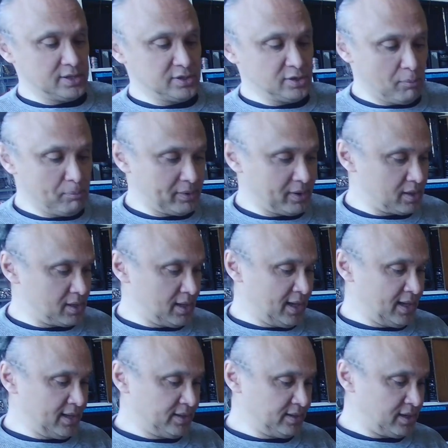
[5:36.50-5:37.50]
Joppe
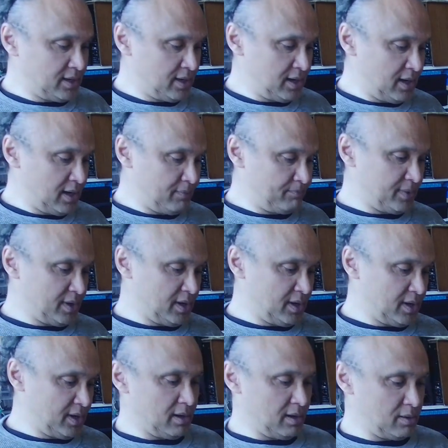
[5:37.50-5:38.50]
and
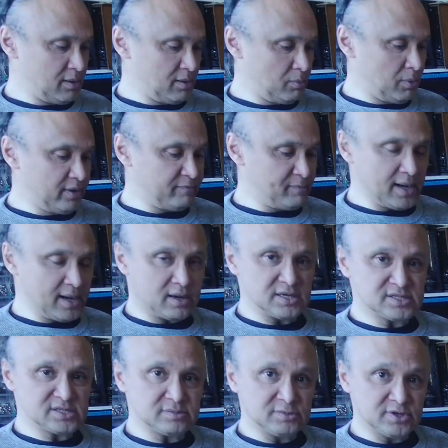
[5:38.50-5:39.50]
one of my
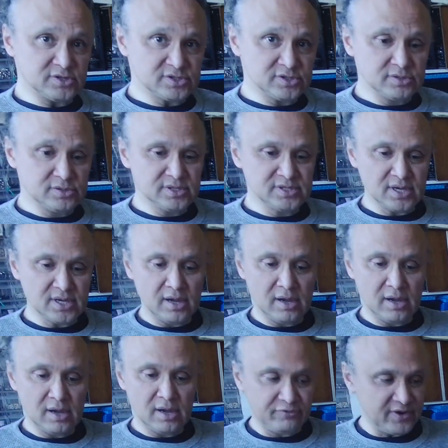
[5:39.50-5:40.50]
customers who is a
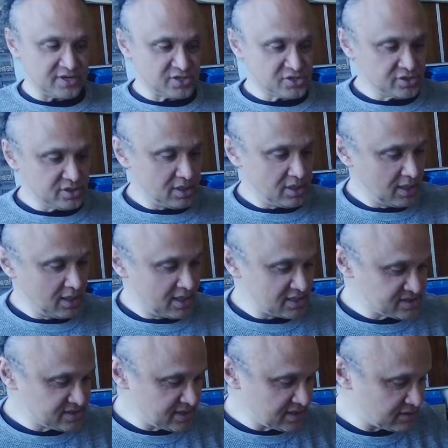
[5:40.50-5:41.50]
professional
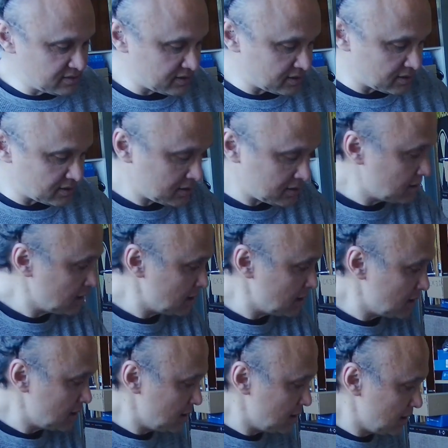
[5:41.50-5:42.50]
singer
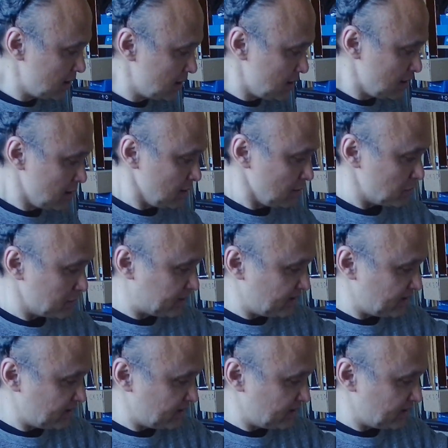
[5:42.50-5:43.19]
with